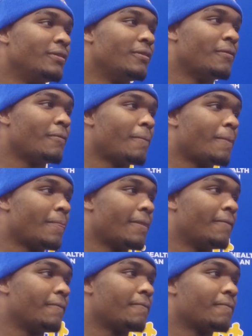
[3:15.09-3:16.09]
Who are some of those
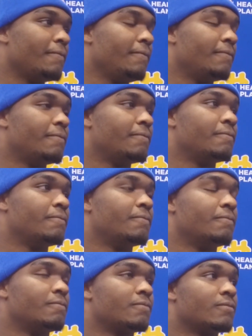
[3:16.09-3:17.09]
young guys though? Do you think
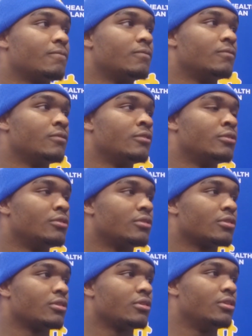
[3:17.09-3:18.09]
they could, could
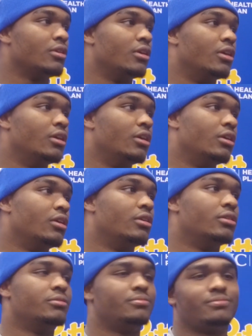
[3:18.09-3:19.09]
step up and do it?
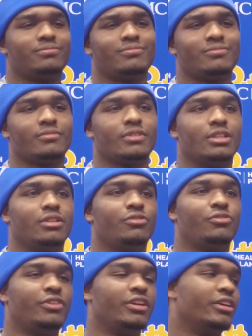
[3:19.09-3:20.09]
Um,
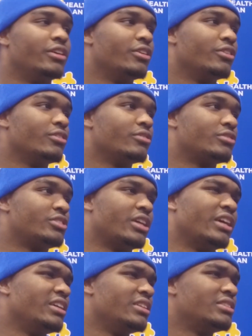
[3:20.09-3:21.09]
Phil,
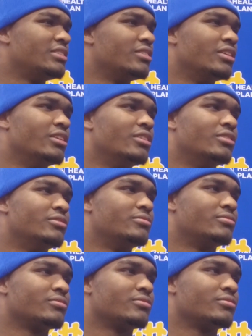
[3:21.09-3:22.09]
Chase,
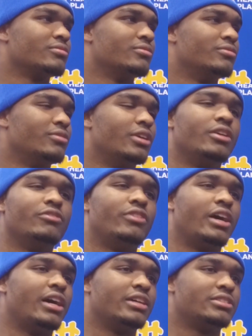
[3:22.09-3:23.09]
um, uh,
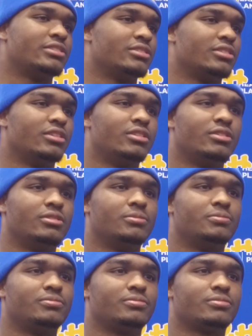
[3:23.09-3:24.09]
Voss,
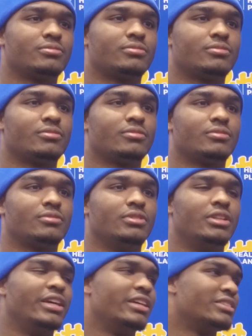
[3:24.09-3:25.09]
um,
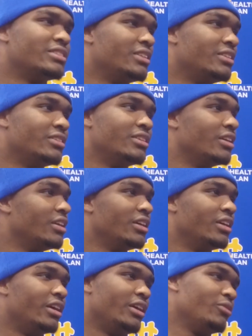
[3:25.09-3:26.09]
Leslie.
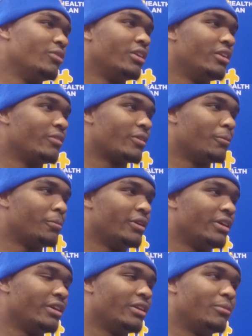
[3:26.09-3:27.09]
Anyone of them can
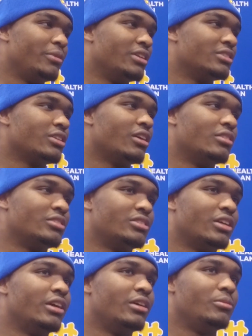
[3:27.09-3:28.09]
play it. I mean, it's all the
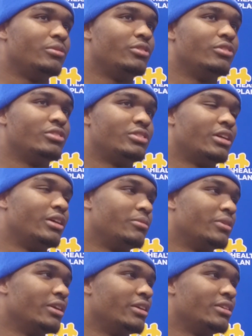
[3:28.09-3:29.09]
same. You do the same
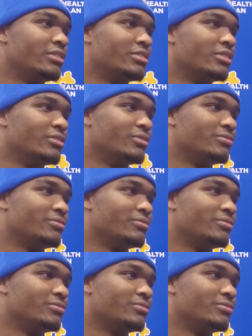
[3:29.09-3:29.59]
thing. So,